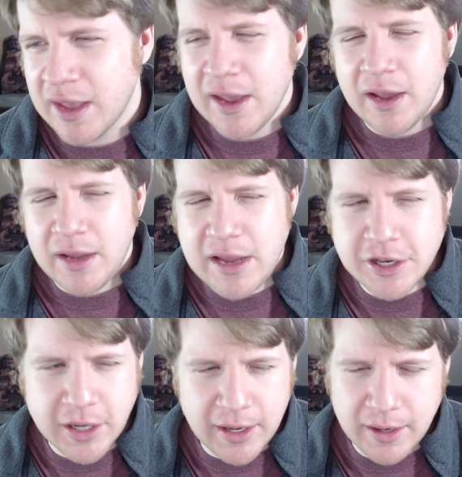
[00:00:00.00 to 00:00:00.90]
each
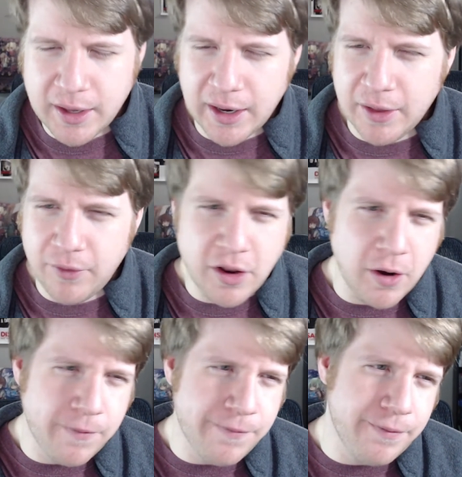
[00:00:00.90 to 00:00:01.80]
kid kind
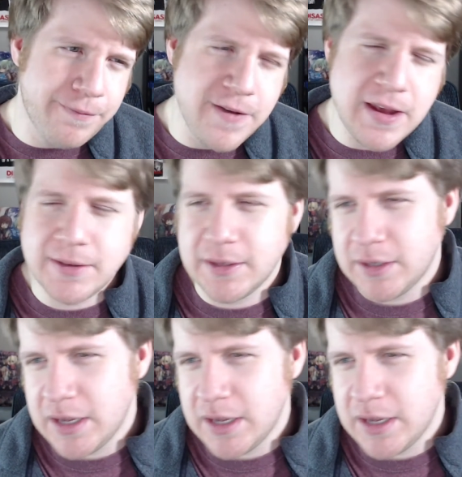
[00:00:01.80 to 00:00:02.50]
of feeds into